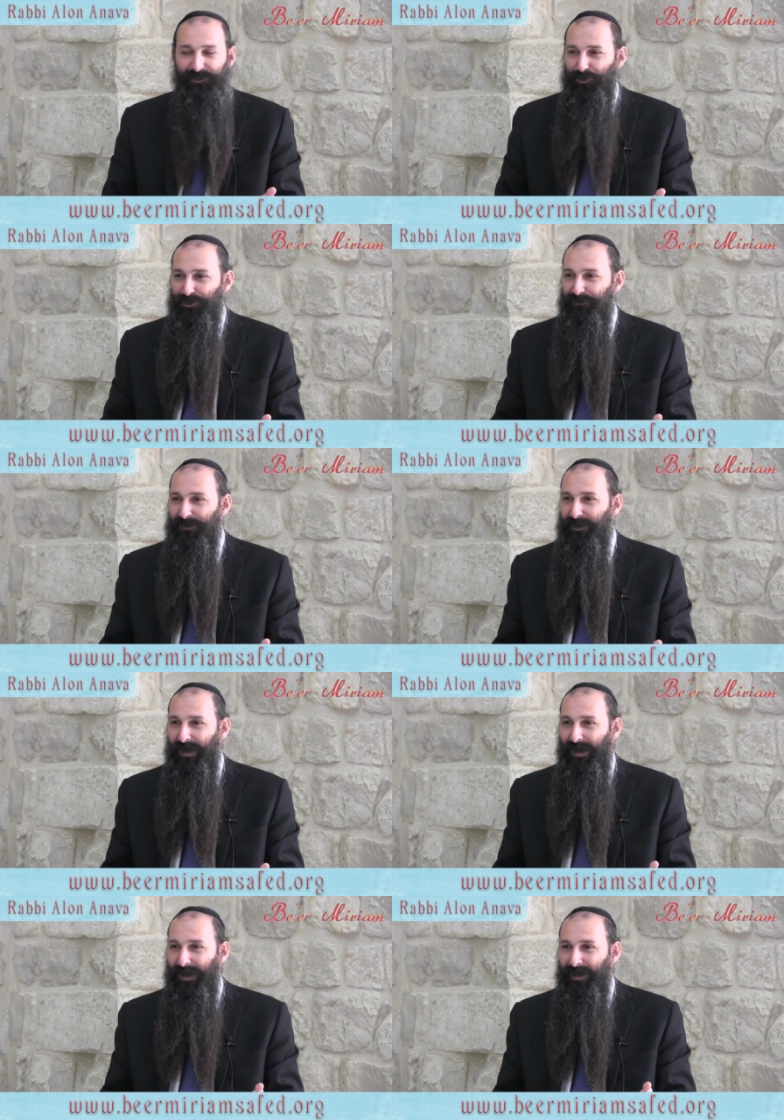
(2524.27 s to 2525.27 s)
I told her,
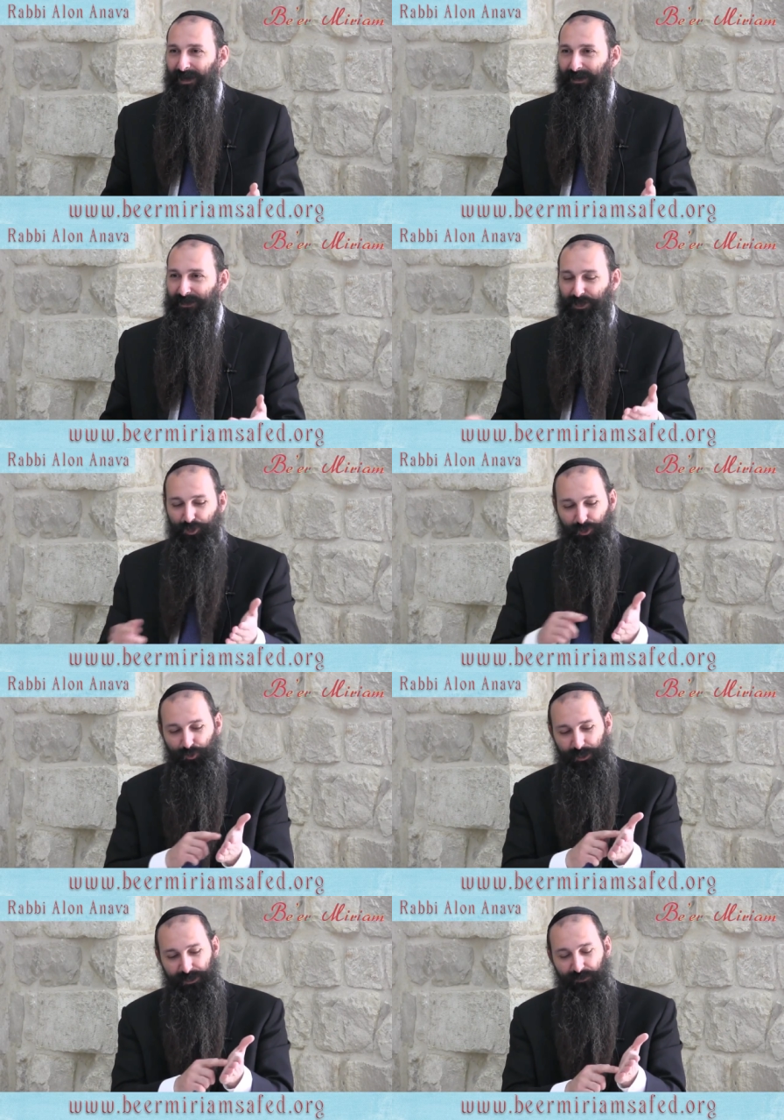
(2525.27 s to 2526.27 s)
I, I, Did you
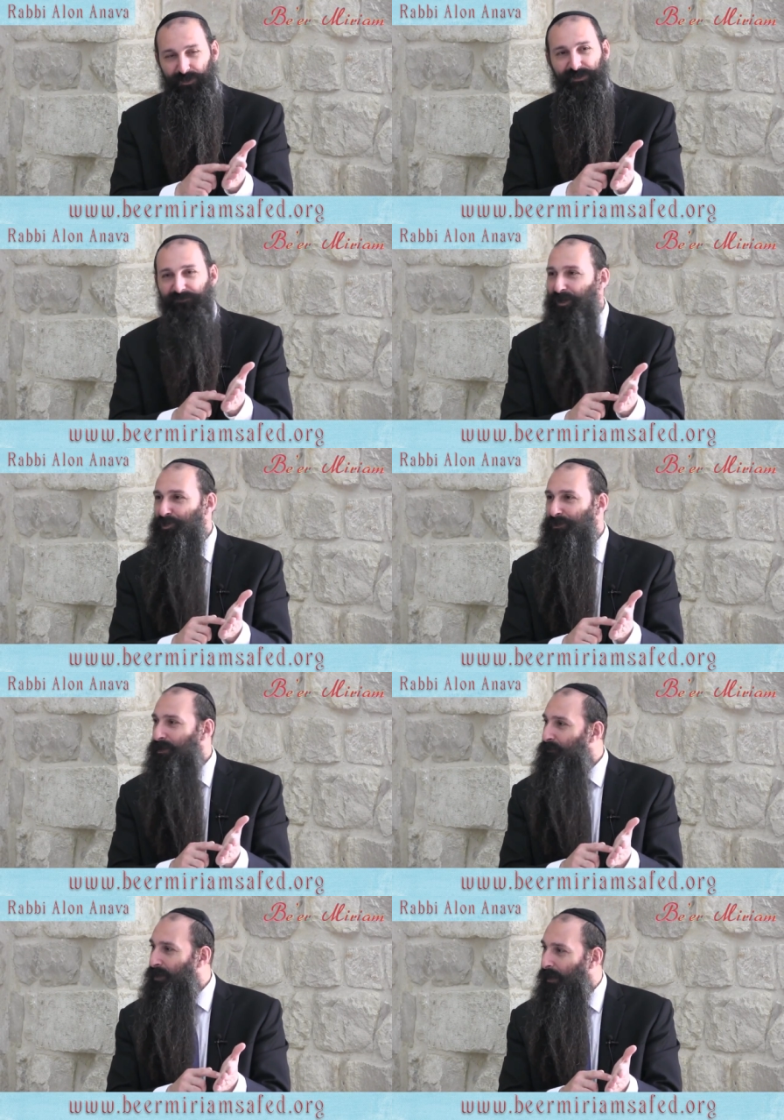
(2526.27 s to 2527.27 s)
look at the reservation
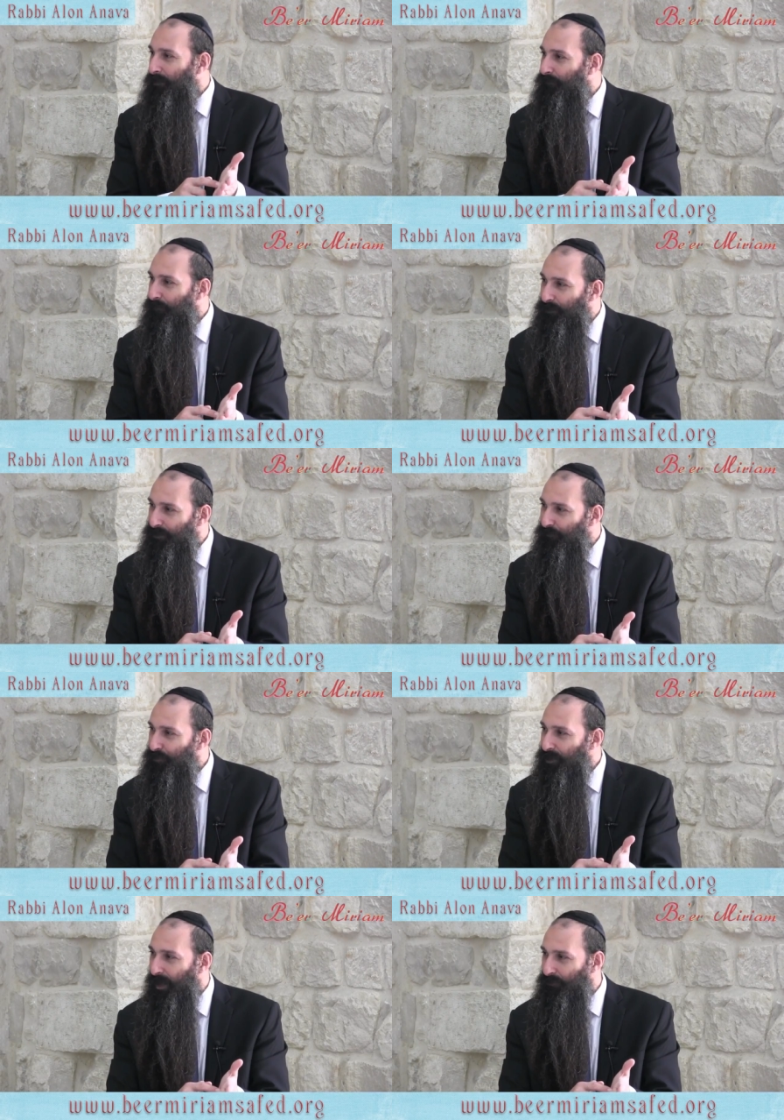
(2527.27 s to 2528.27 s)
that I'm coming from a
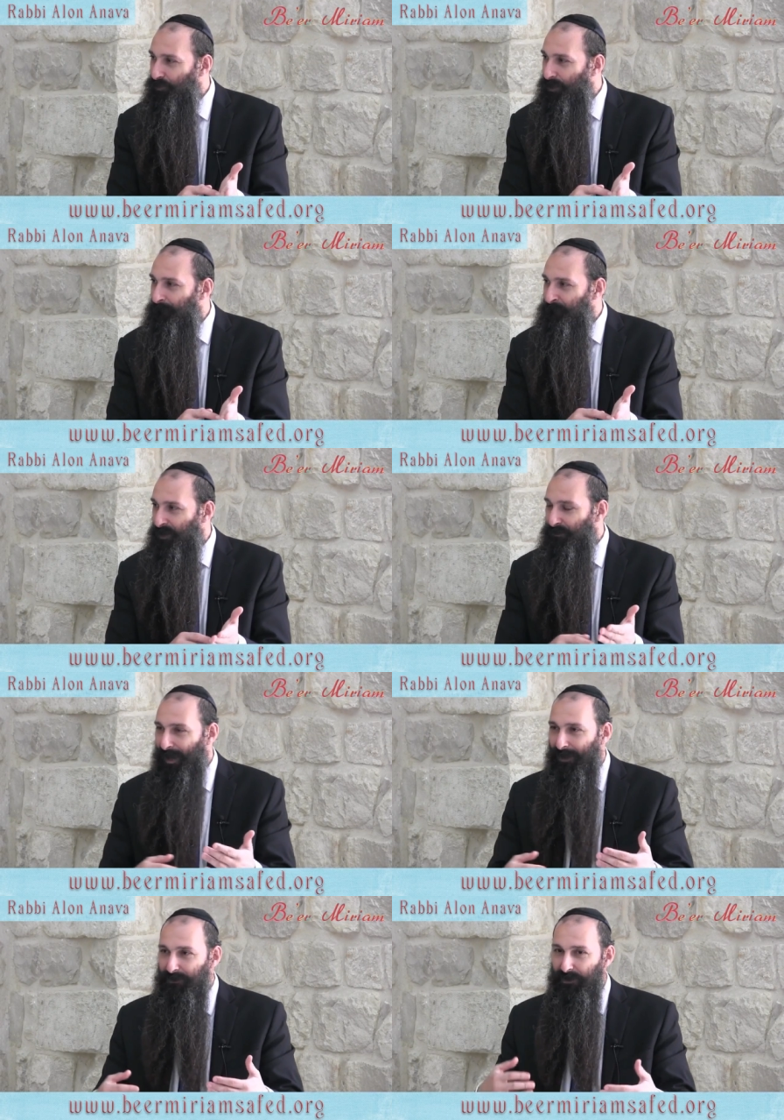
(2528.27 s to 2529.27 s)
different country?
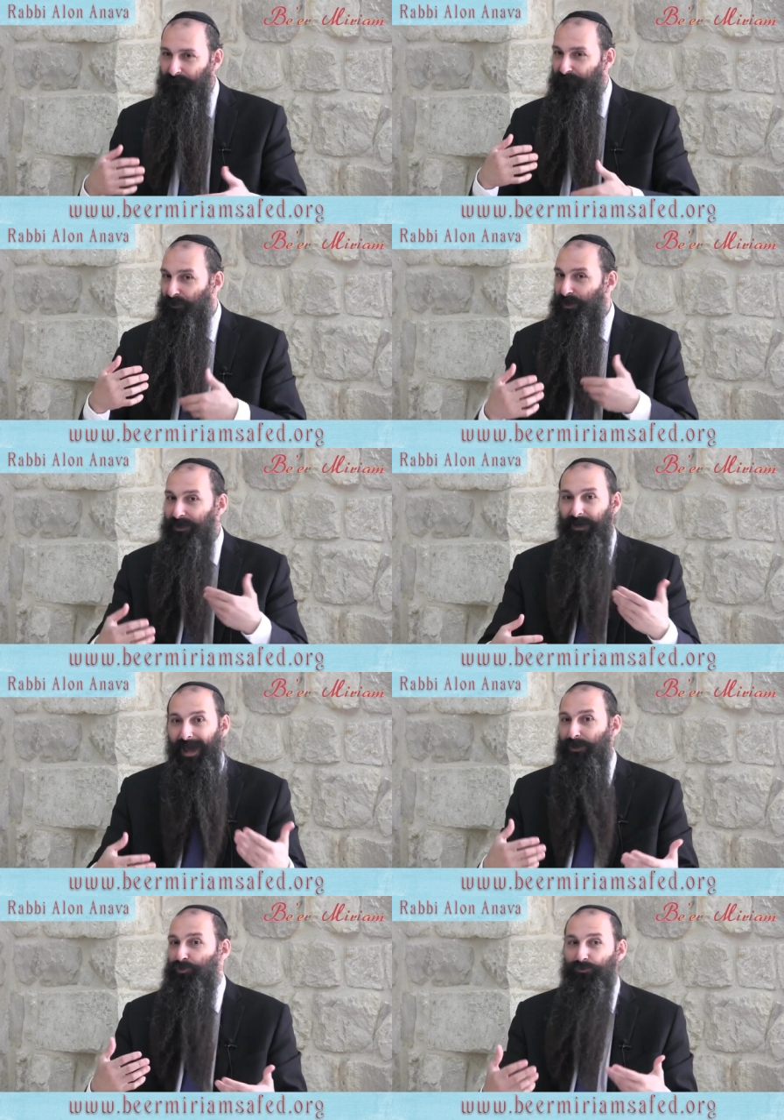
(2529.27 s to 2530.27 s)
That's a very
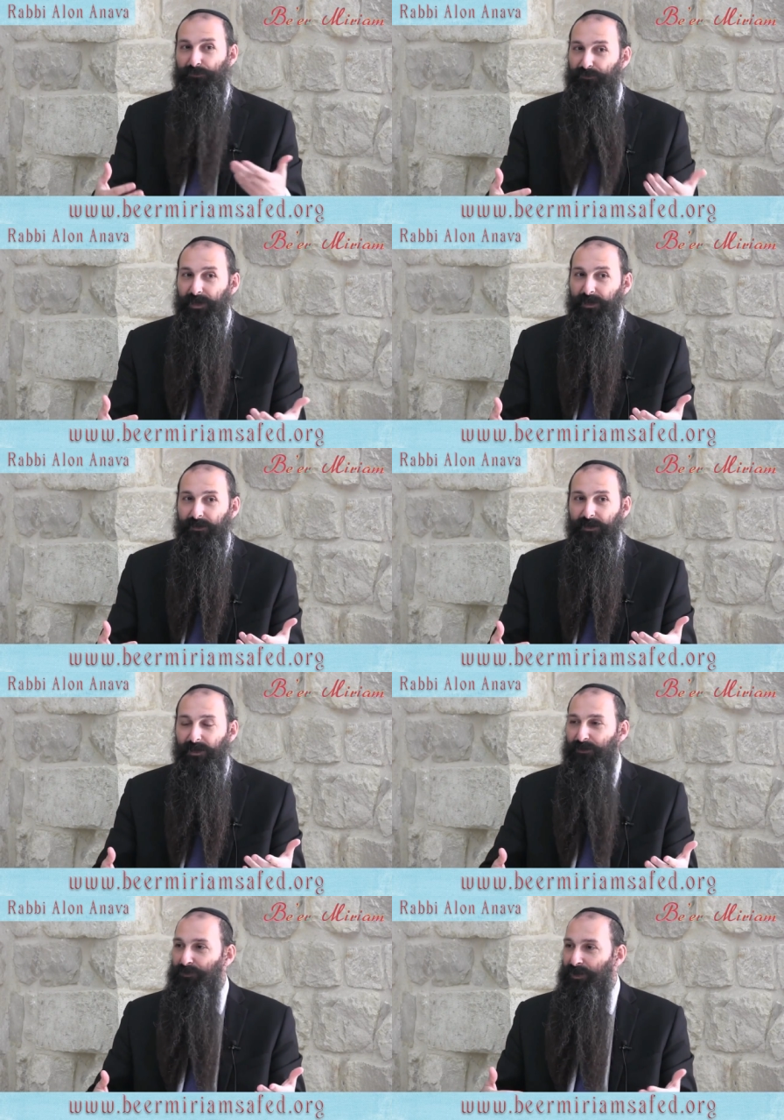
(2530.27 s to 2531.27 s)
natural
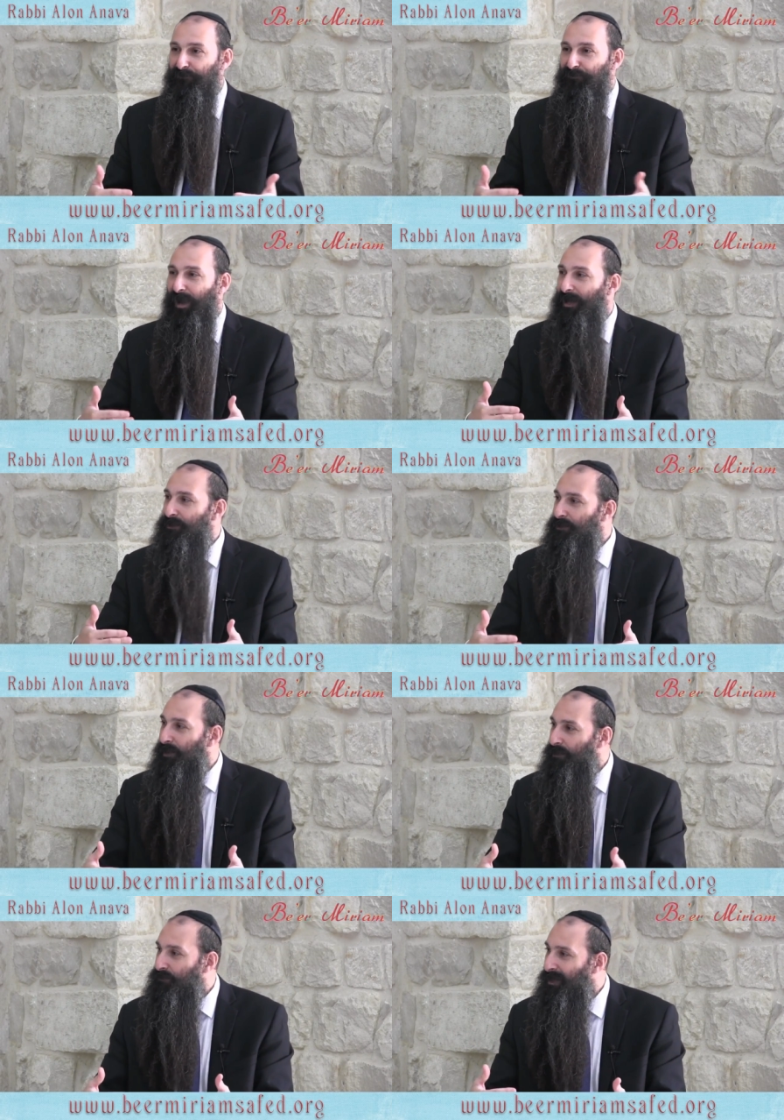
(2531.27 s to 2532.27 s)
thing that flights
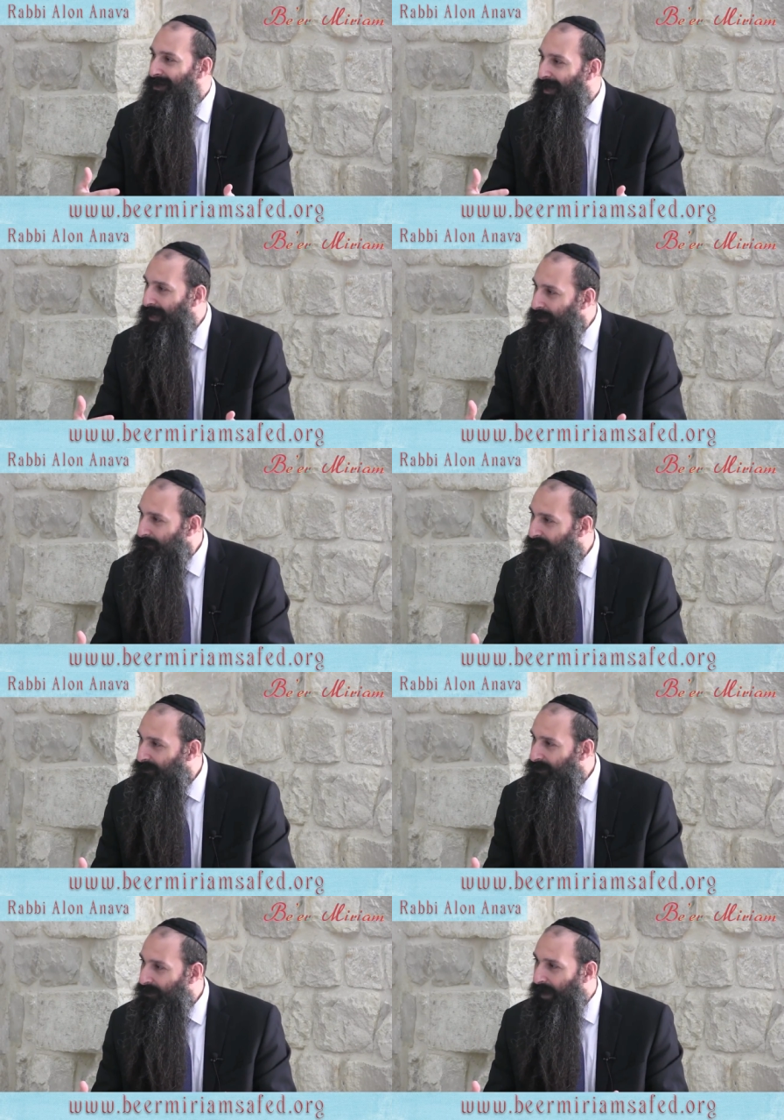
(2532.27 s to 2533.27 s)
get delayed.
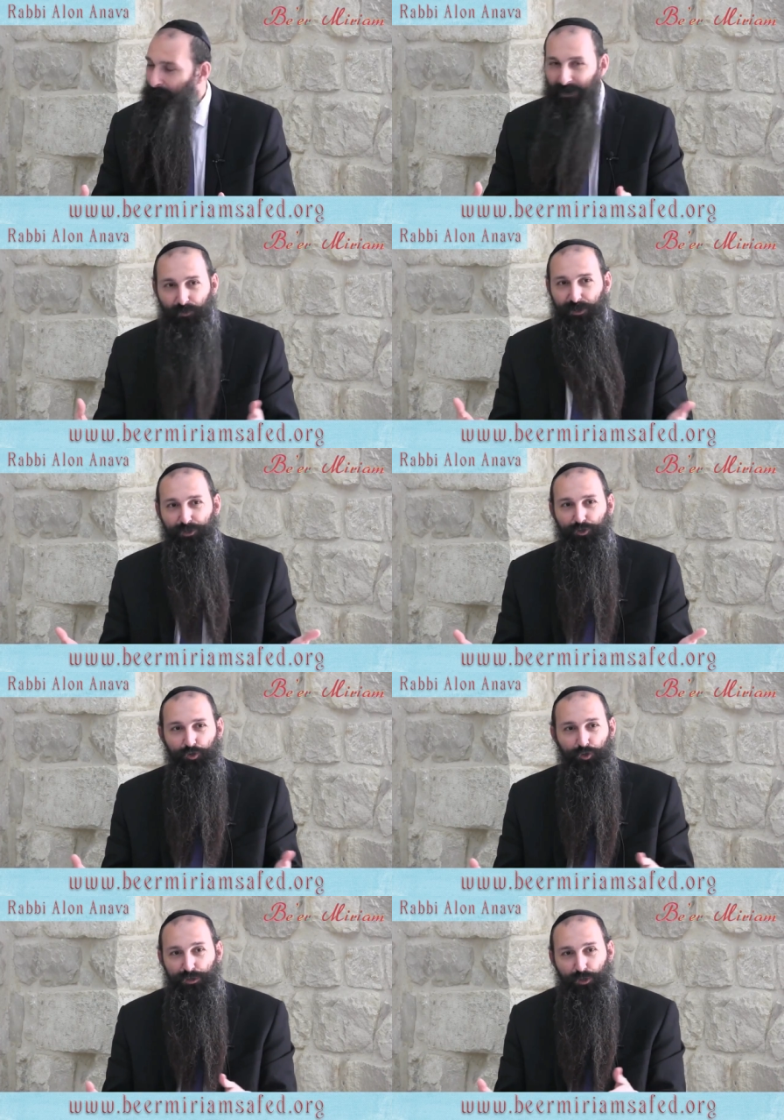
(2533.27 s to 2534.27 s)
I mean, what did you
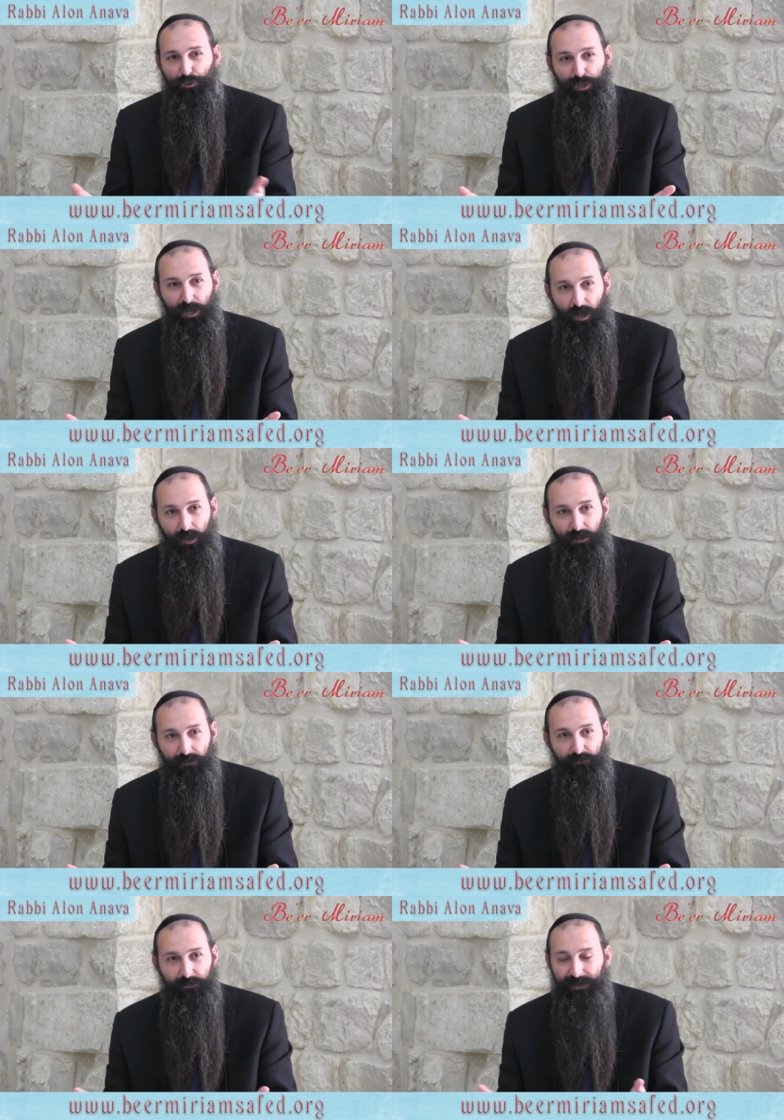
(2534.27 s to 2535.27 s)
do? You sold the
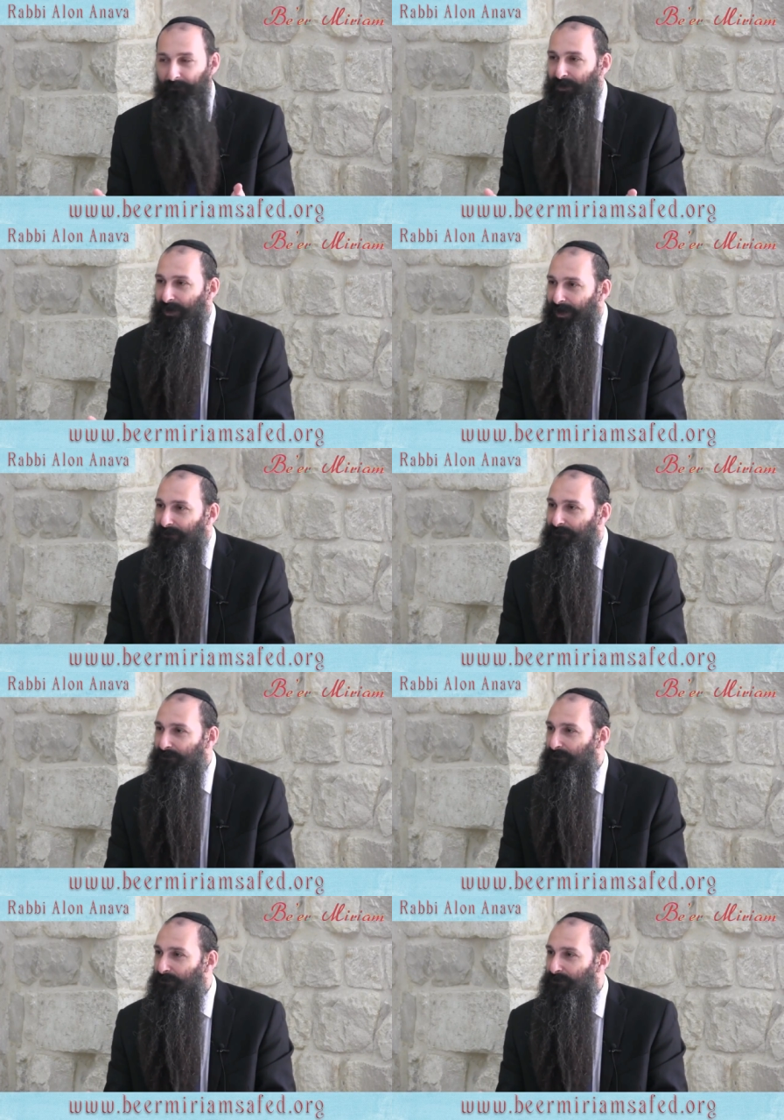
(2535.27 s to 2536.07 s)
car. What do you mean I'm late?